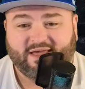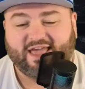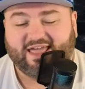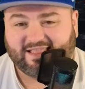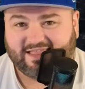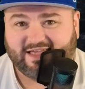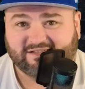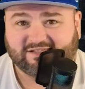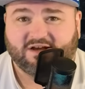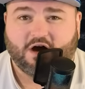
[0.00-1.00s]
And get
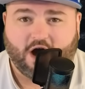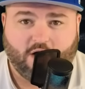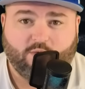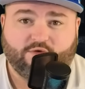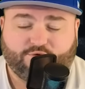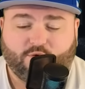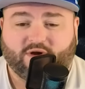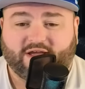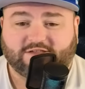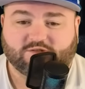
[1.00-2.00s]
this, 0-4
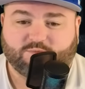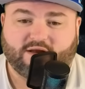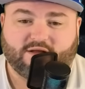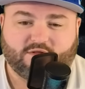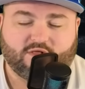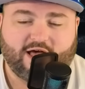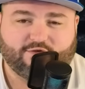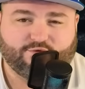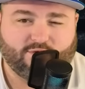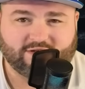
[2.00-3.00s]
against the spread in their
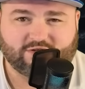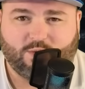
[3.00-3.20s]
last four as home